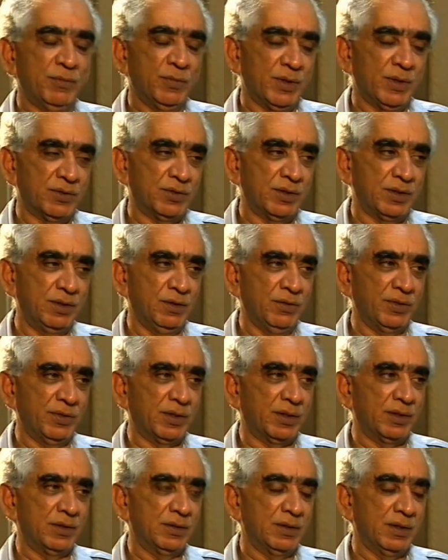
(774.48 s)
Well,
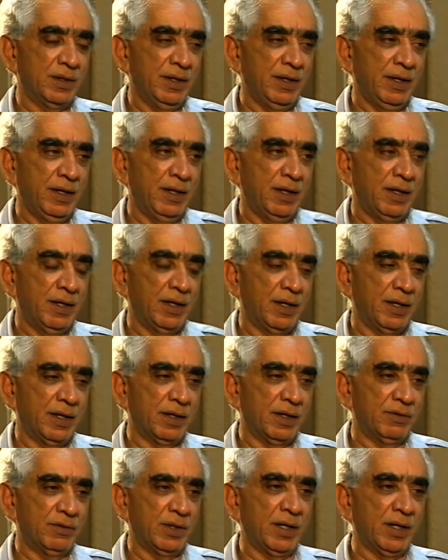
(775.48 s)
significant,
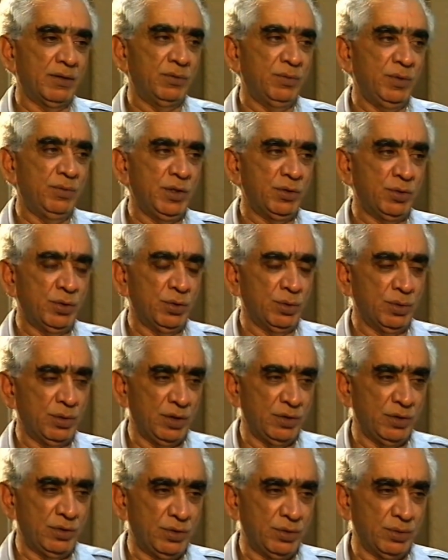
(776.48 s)
that we should
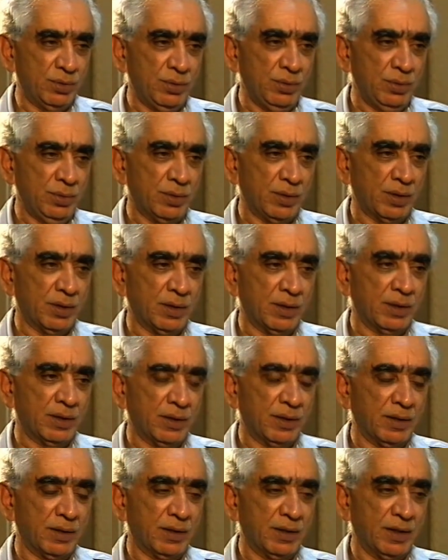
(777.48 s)
issue
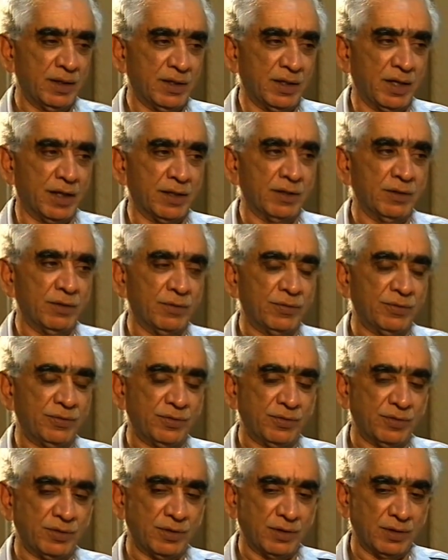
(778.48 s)
a kind of
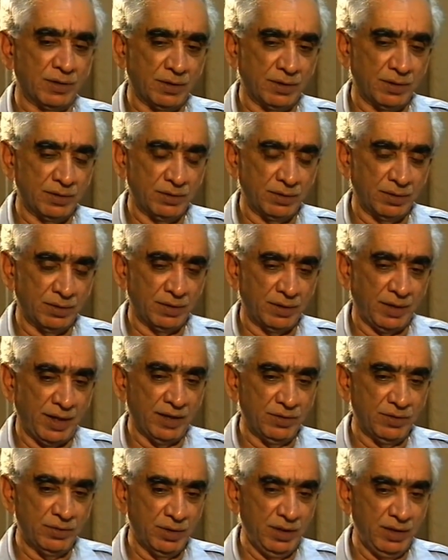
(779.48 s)

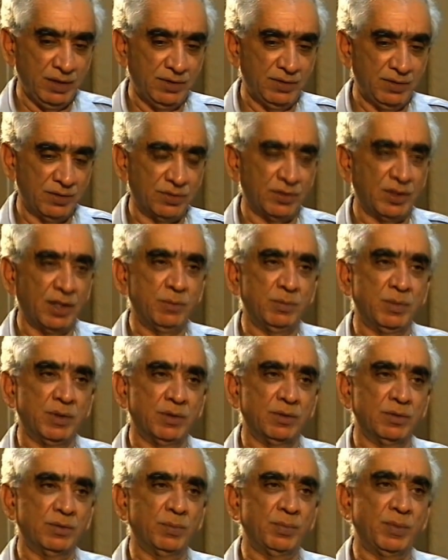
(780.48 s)
agreed
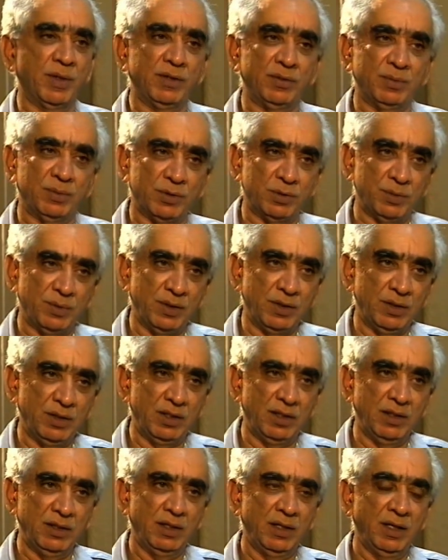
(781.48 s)
statement to the press, which we
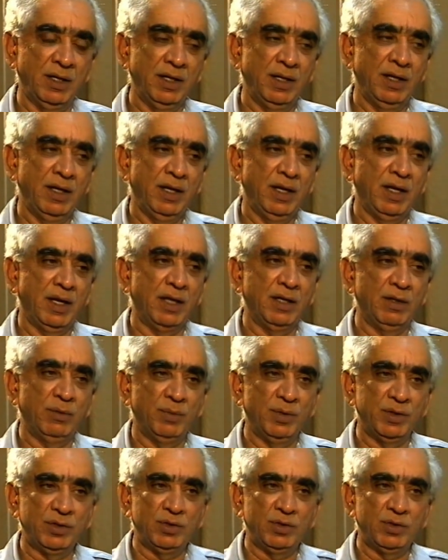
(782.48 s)
did, in